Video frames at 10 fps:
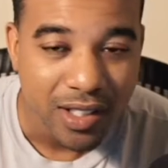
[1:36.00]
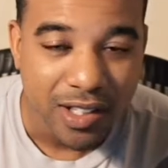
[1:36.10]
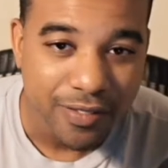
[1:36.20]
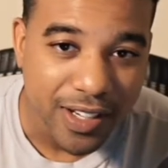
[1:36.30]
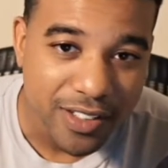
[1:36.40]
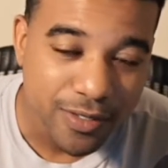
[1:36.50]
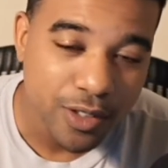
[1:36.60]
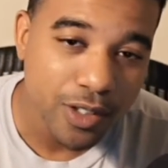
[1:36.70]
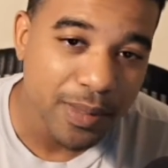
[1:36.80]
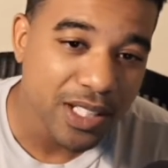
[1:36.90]
Fast
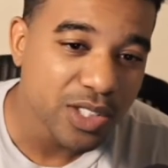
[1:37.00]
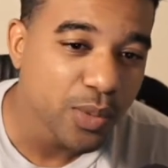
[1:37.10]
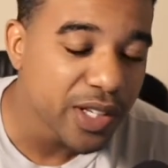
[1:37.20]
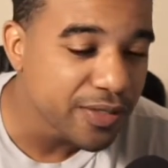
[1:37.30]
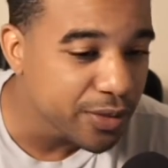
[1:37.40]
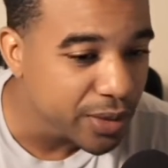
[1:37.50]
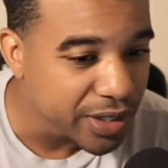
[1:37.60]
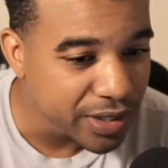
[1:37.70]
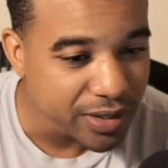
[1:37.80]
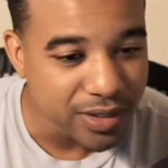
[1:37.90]
forward about 24
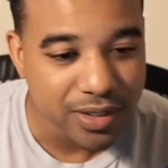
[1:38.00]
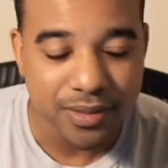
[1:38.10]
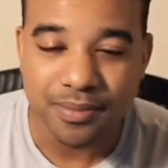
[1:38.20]
years,